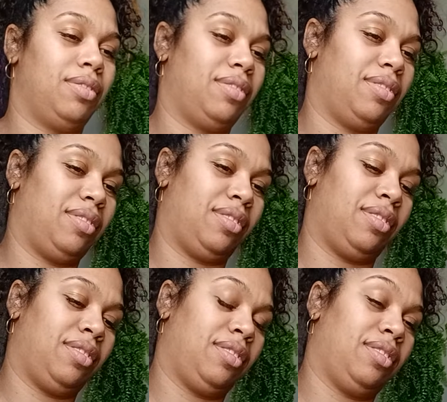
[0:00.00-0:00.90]

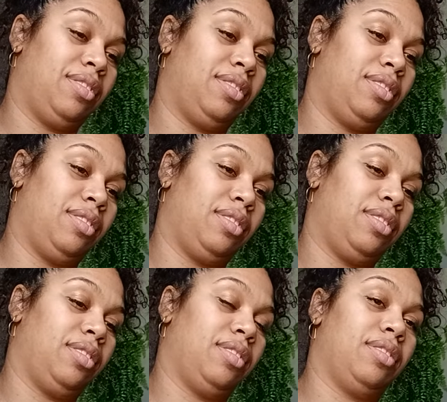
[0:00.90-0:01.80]
[no speech]